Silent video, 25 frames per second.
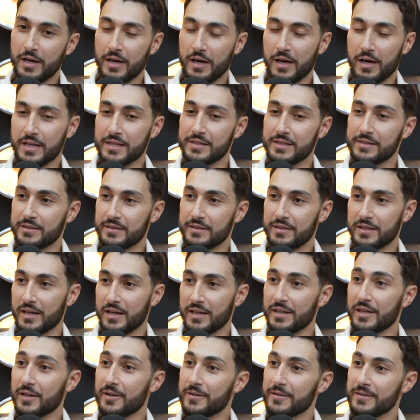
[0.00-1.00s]
it's the,
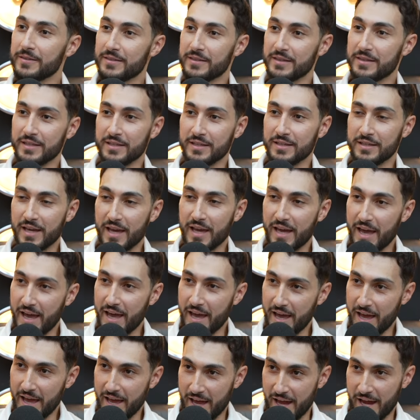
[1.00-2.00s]
the, the
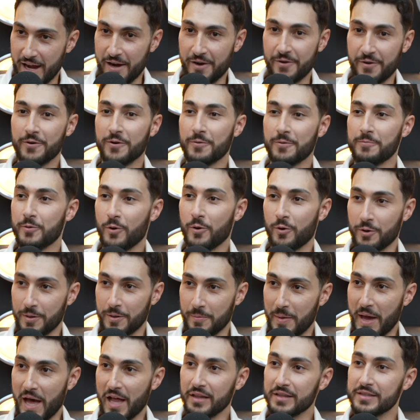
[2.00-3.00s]
Arab or the
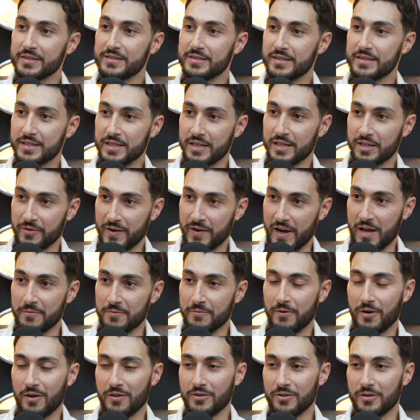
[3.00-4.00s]
Palestinian
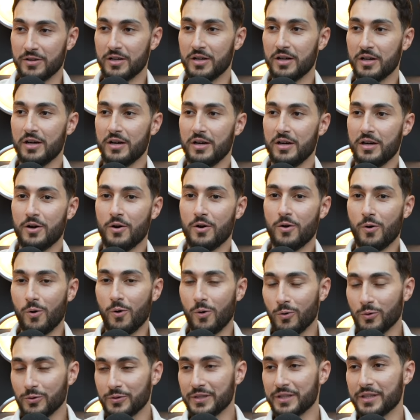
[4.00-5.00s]
grandfather
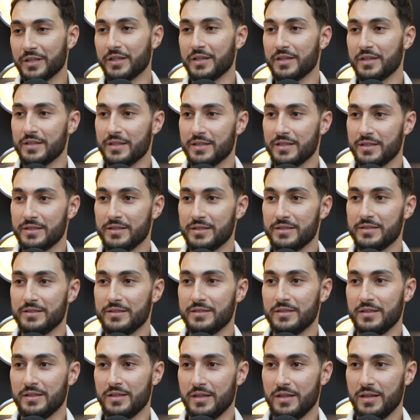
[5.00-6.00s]
holding his
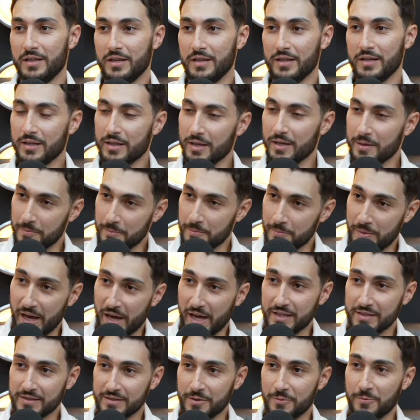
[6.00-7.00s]

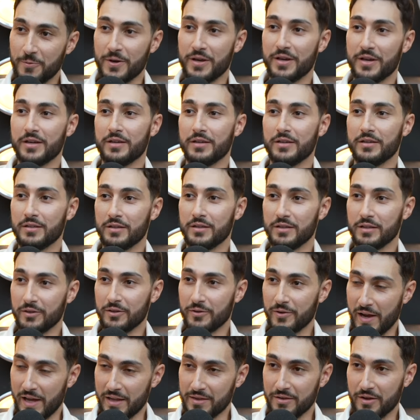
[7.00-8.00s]
passed away
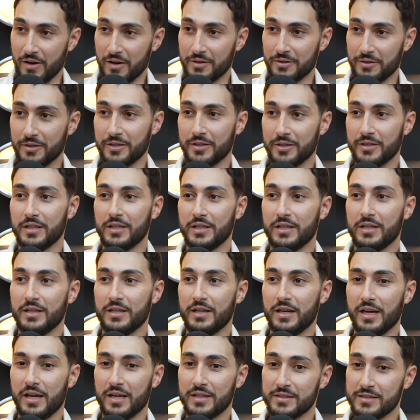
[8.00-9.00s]
granddaughter
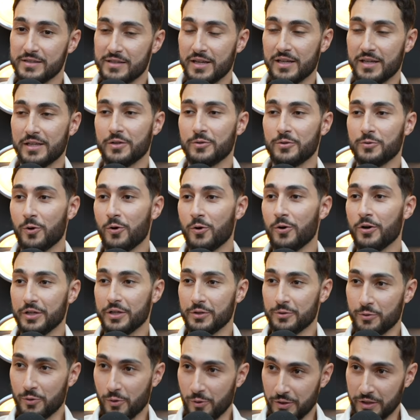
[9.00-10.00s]
and saying, Well,
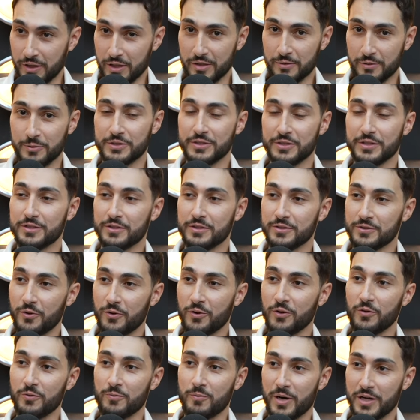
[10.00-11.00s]
just a
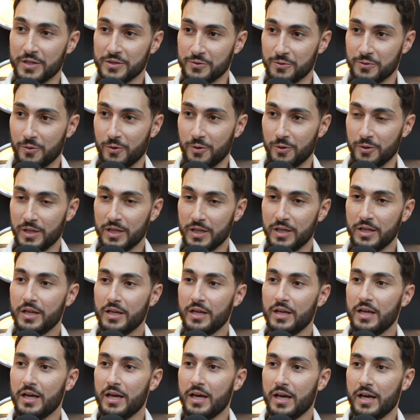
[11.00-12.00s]
soul of my soul.
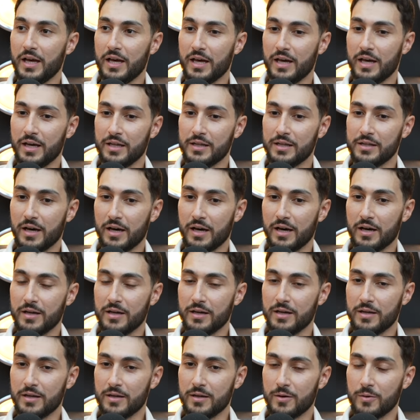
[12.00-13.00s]
And
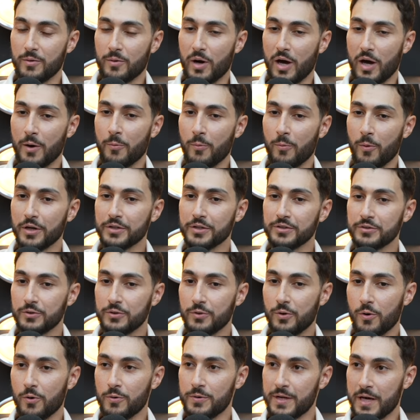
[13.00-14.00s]
I want to
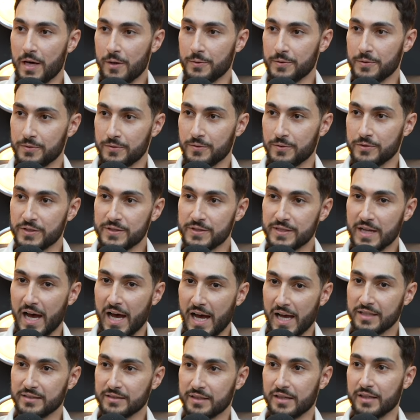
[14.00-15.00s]
go now to just
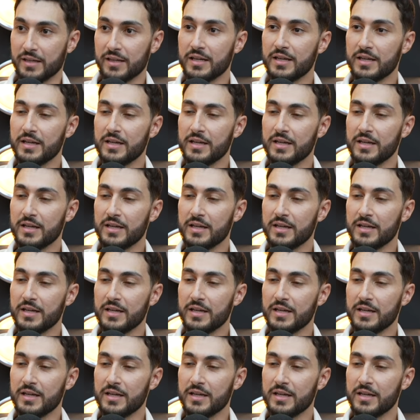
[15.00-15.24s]
ask them